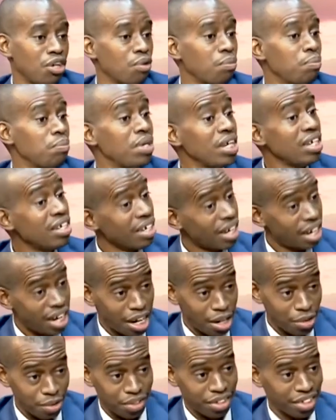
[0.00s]
you know, media
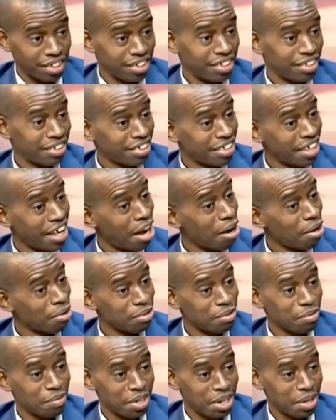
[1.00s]
houses are
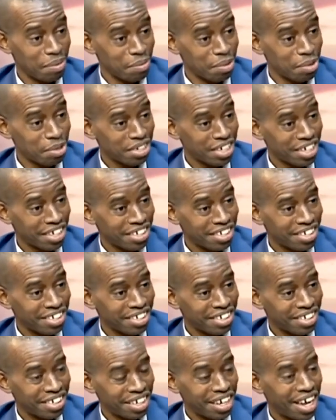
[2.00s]
also very
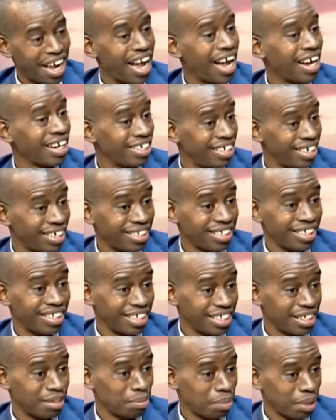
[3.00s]
important actors
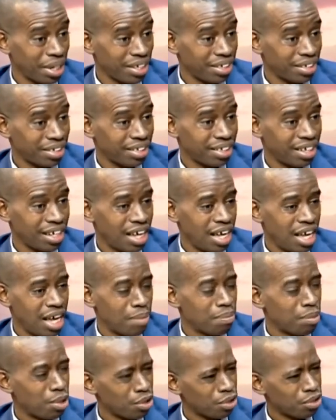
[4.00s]
in this space,
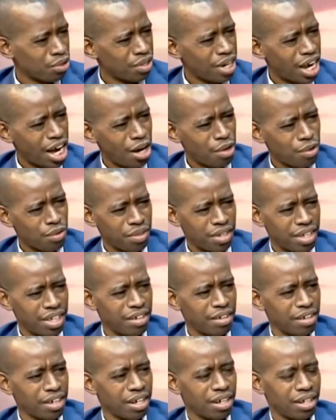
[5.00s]
but also now
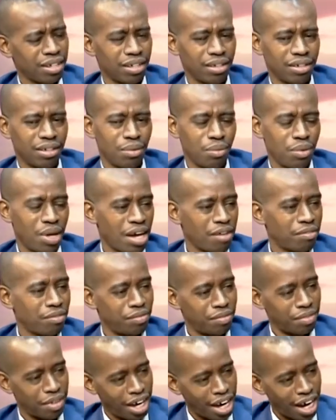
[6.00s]
we
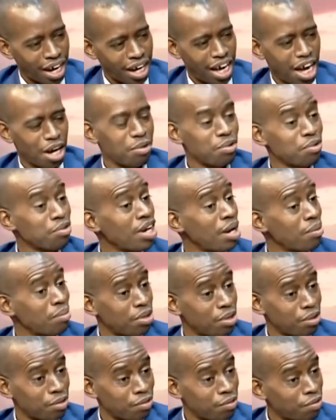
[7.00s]
have a good
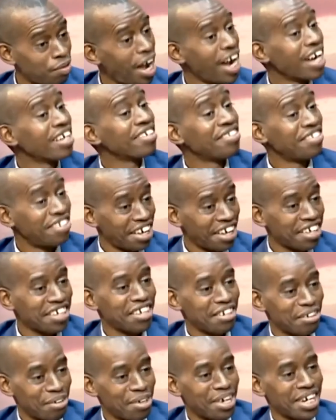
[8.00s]
number of
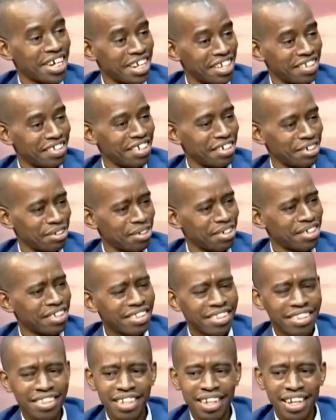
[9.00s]
fact-checking
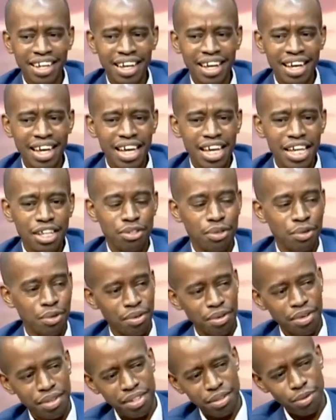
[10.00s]
organizations.
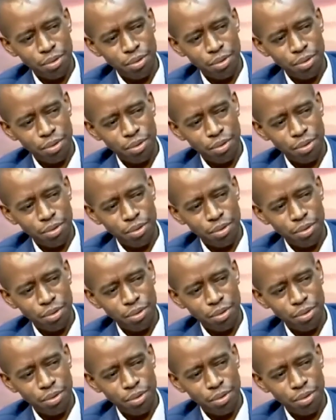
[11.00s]
So